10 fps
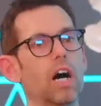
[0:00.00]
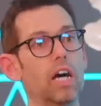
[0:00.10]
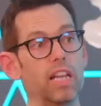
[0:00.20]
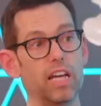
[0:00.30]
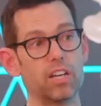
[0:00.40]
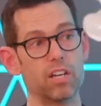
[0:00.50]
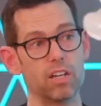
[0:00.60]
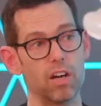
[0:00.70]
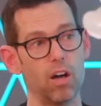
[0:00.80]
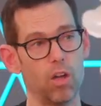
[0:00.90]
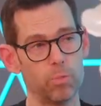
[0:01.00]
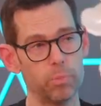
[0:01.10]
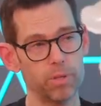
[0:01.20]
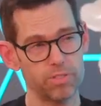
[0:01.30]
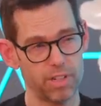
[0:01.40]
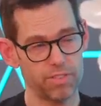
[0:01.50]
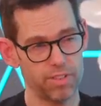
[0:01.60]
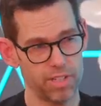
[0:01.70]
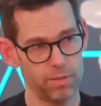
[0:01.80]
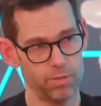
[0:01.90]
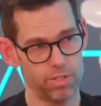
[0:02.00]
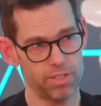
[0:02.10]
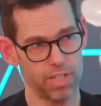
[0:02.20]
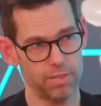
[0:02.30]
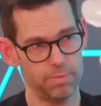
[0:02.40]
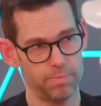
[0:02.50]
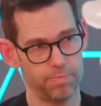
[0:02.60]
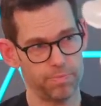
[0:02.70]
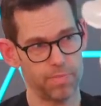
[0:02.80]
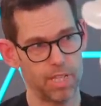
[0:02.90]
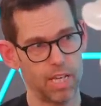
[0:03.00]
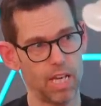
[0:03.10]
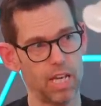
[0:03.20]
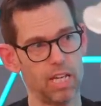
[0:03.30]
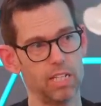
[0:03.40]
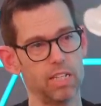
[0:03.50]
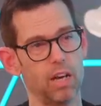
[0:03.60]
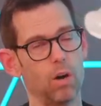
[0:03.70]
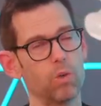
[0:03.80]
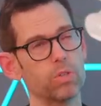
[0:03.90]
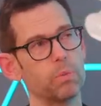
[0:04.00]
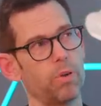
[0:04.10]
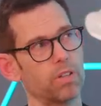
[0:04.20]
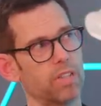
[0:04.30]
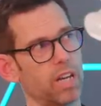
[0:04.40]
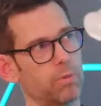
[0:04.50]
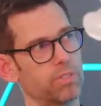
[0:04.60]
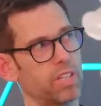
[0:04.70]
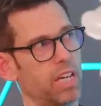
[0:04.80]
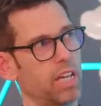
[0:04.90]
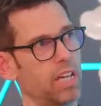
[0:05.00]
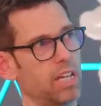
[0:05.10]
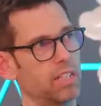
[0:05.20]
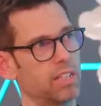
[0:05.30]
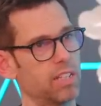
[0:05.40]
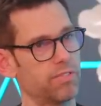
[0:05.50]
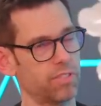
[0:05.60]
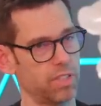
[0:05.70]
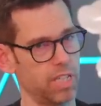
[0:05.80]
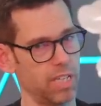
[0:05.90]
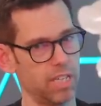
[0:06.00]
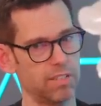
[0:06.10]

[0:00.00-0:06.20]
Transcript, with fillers: I like almost everything you just said. And the only part that I will say differently